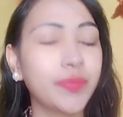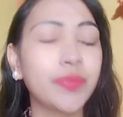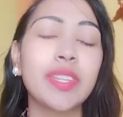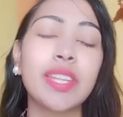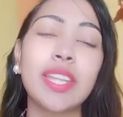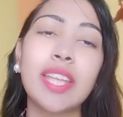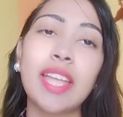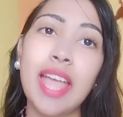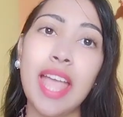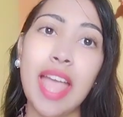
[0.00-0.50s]

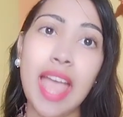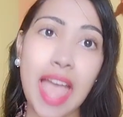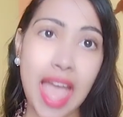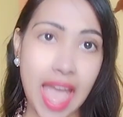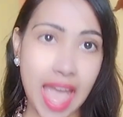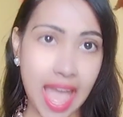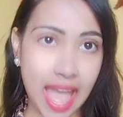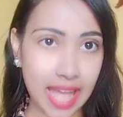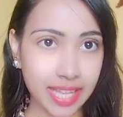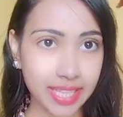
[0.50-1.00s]
And
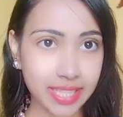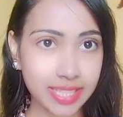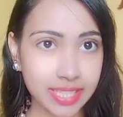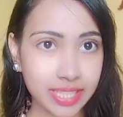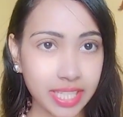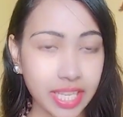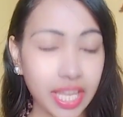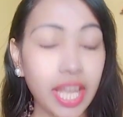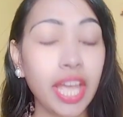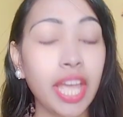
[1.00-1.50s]

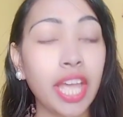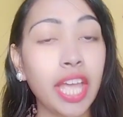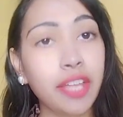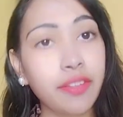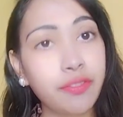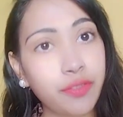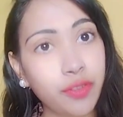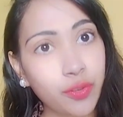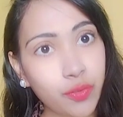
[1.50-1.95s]
if you want to